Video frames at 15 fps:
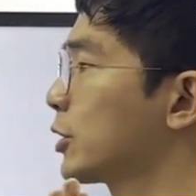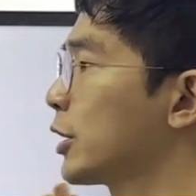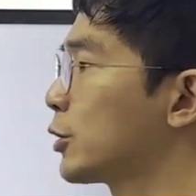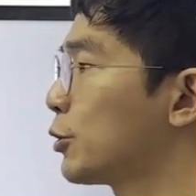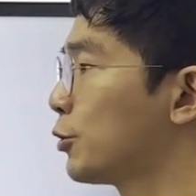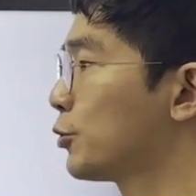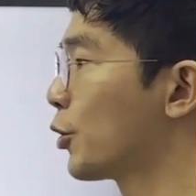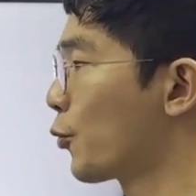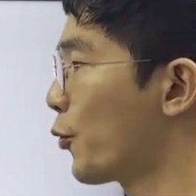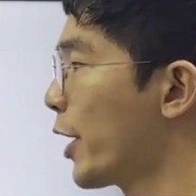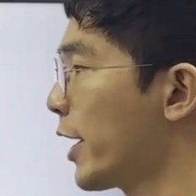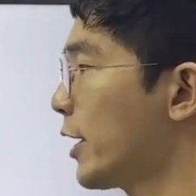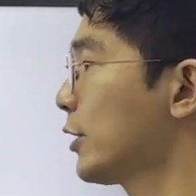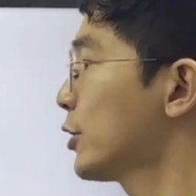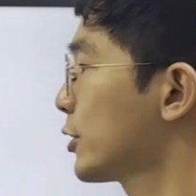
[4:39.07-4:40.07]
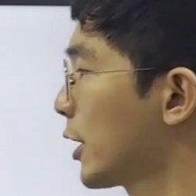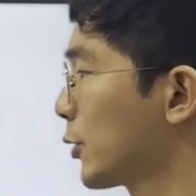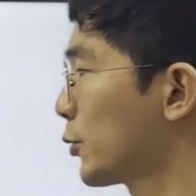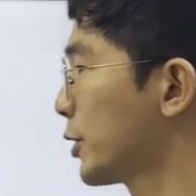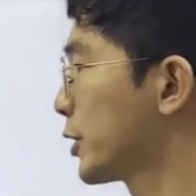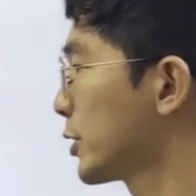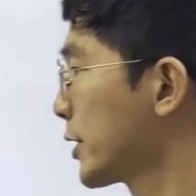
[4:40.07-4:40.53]
include the range. They
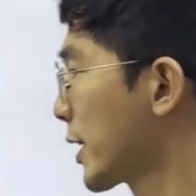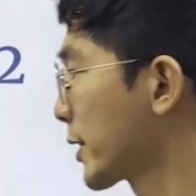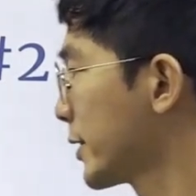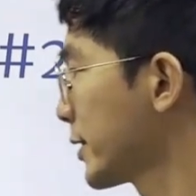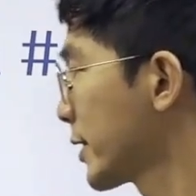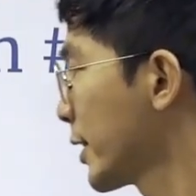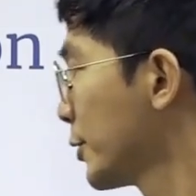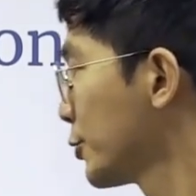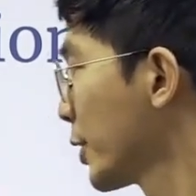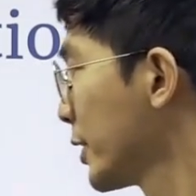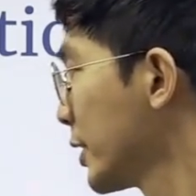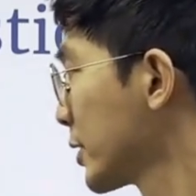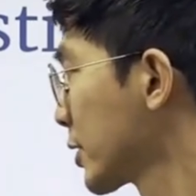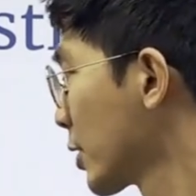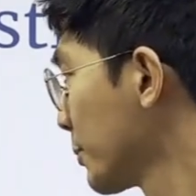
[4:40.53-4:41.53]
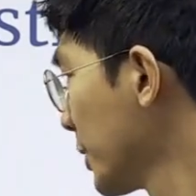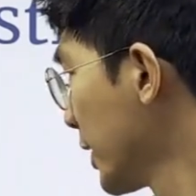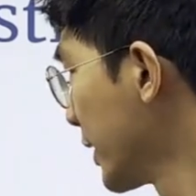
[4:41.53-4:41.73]
don't exactly tell you that it's going to be